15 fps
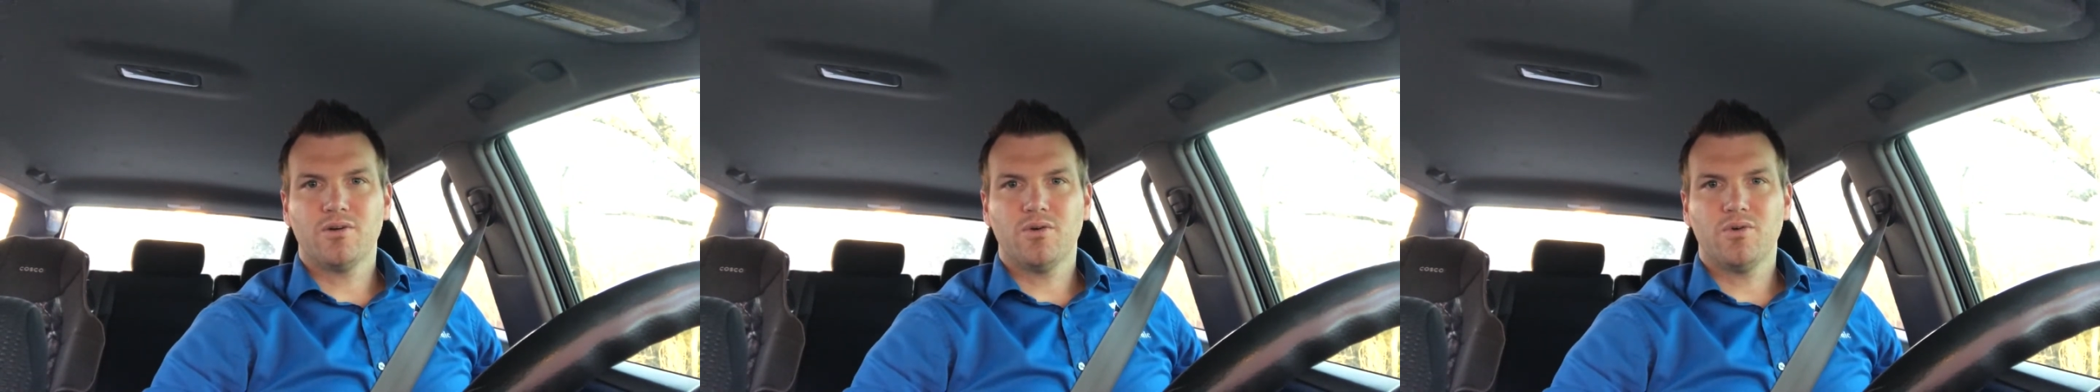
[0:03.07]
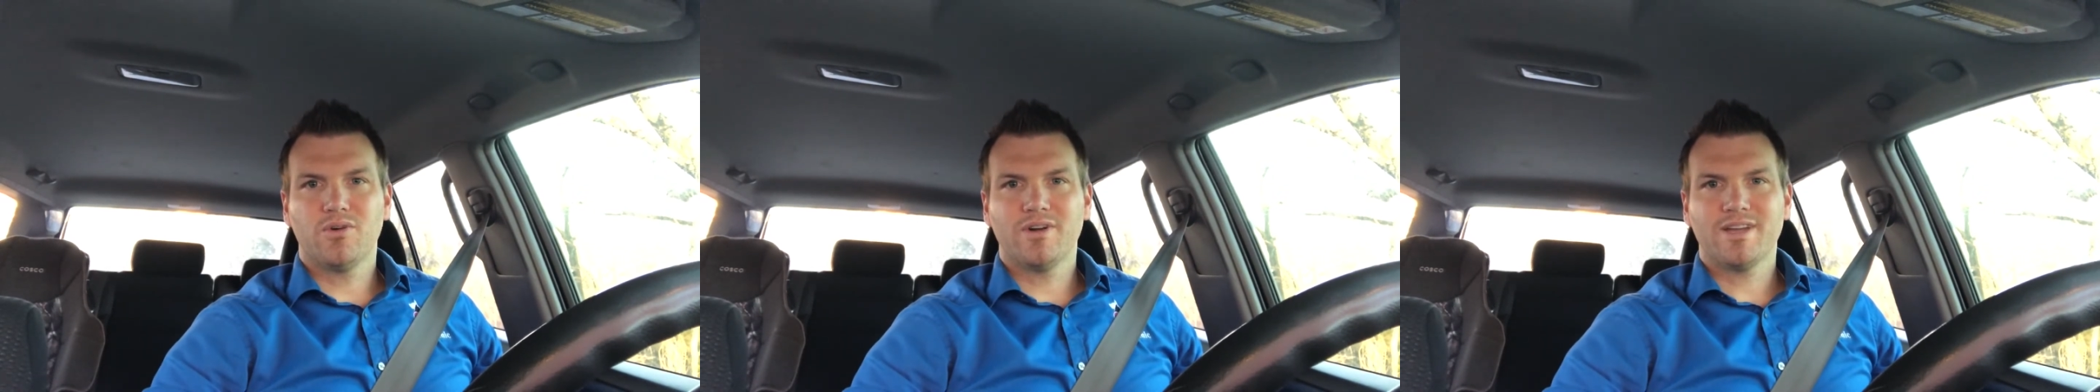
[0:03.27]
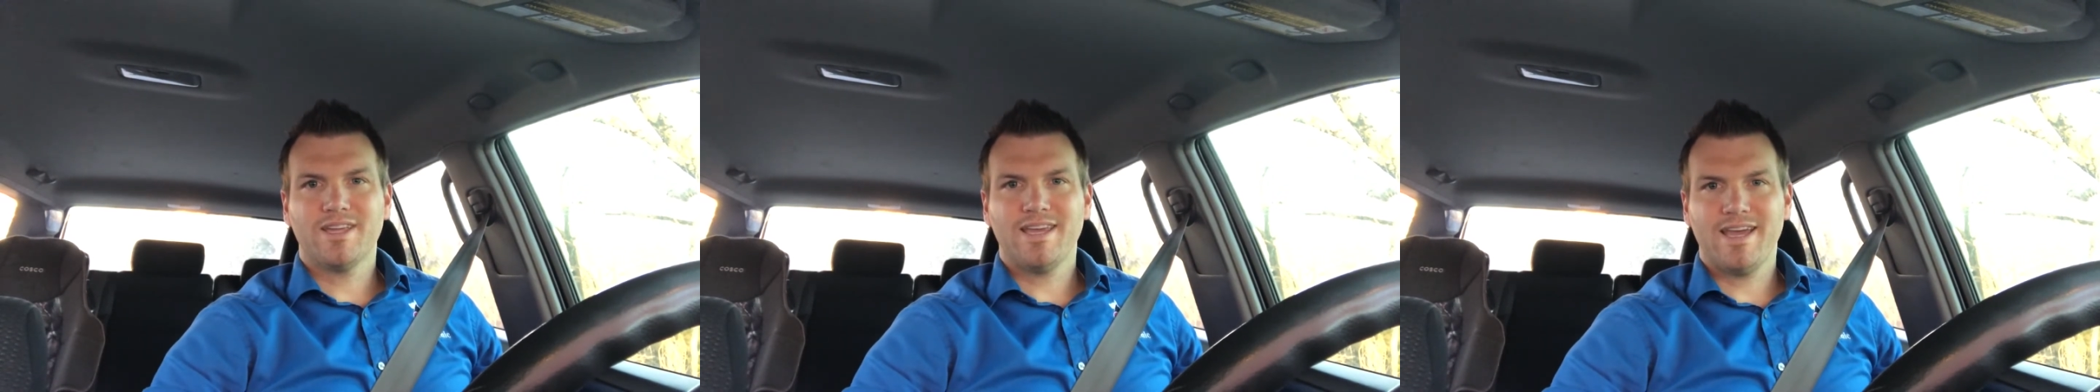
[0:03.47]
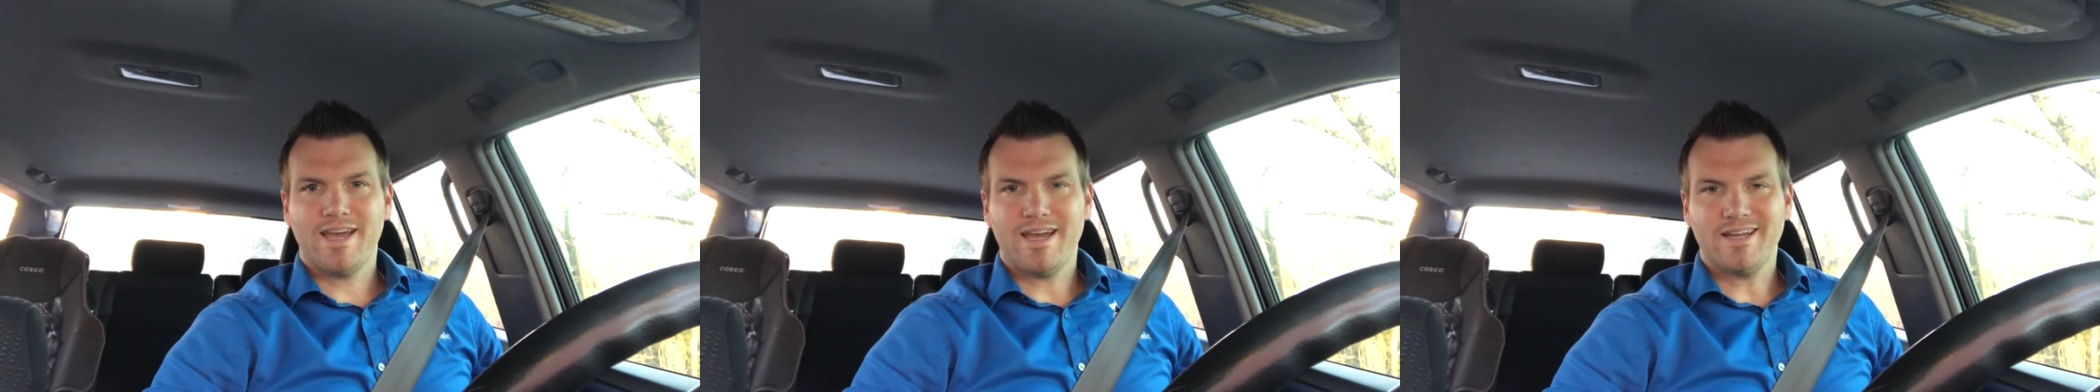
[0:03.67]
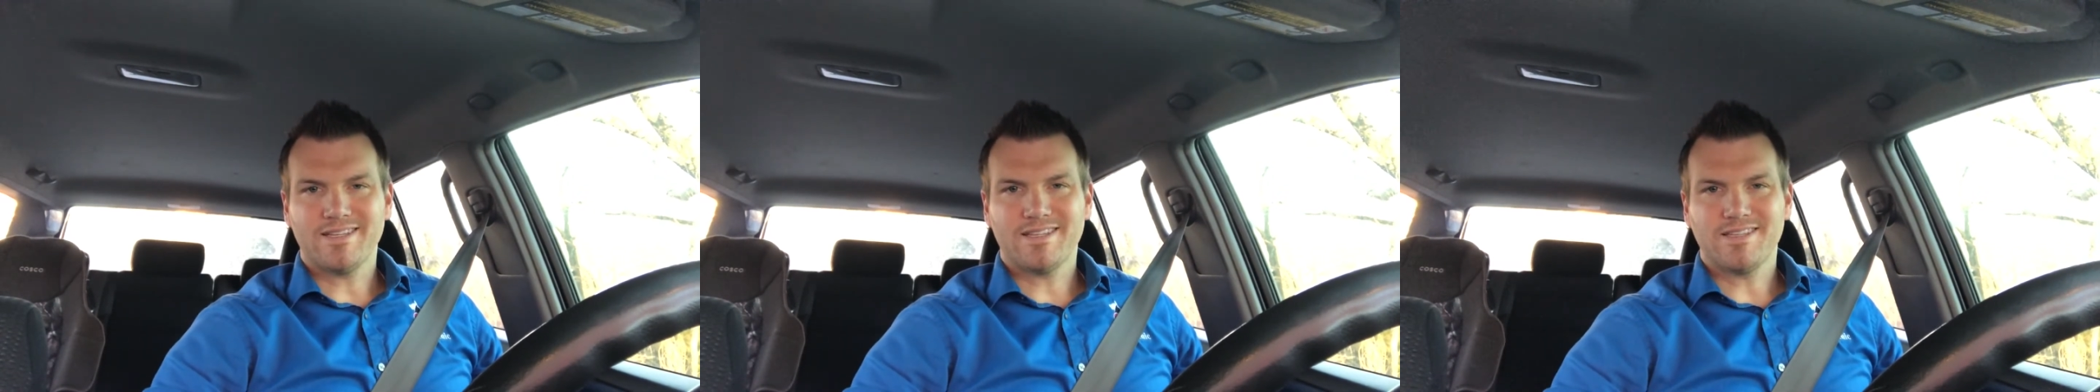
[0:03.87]
or a
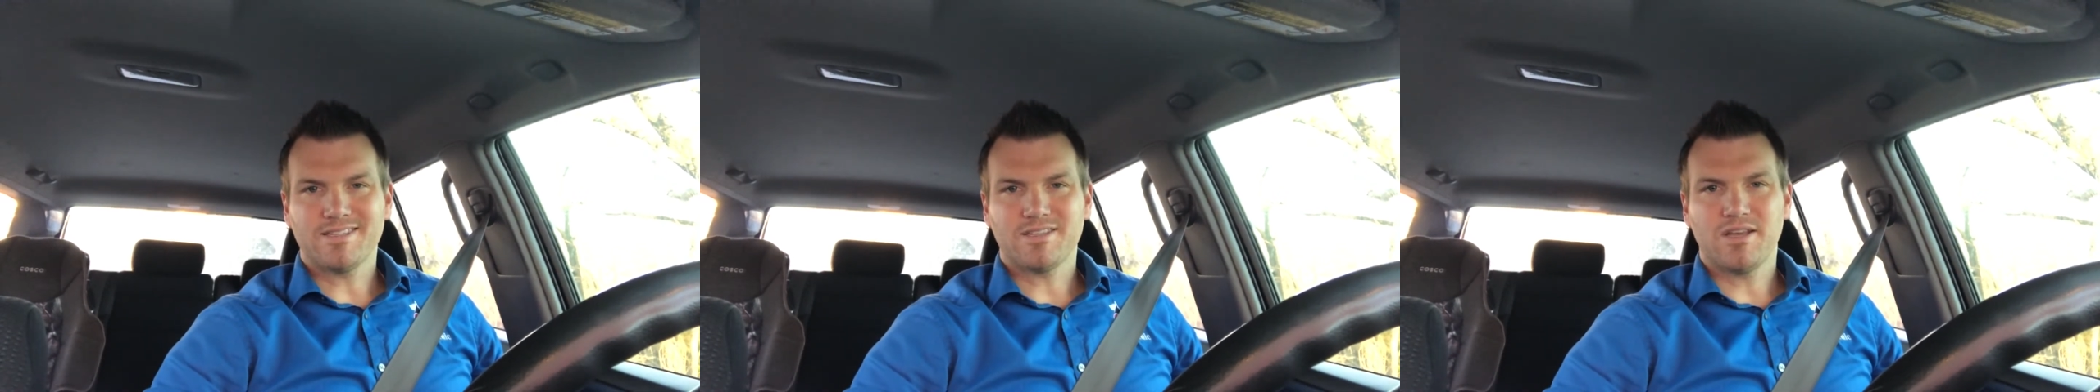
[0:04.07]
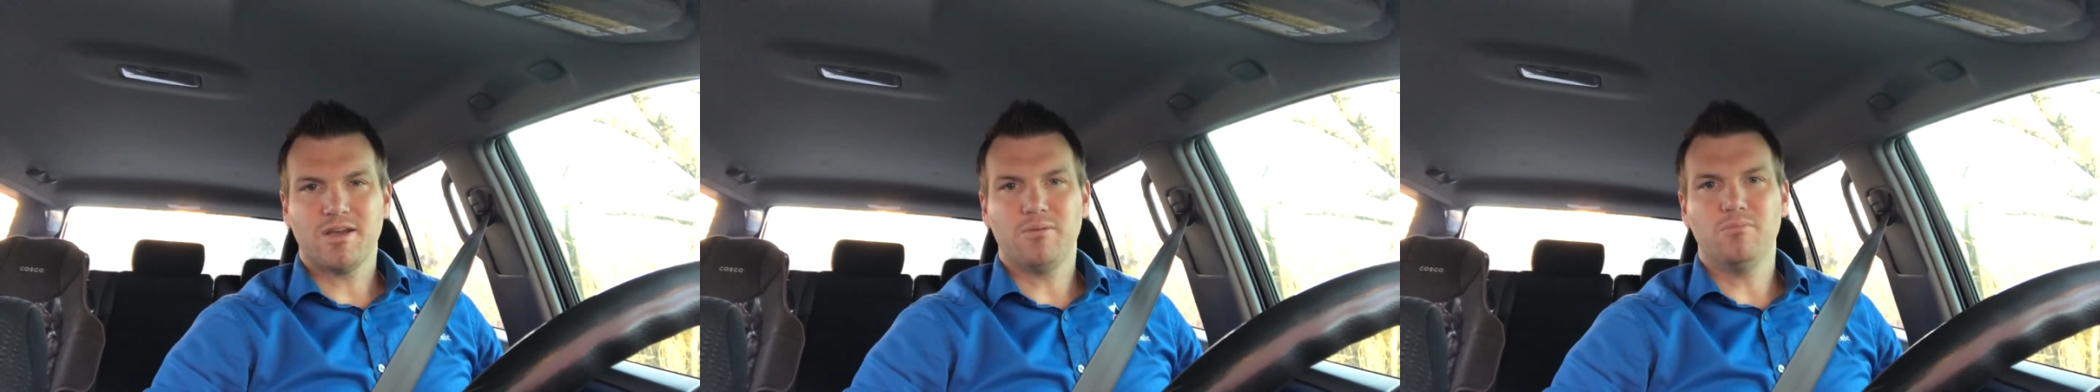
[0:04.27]
cat that's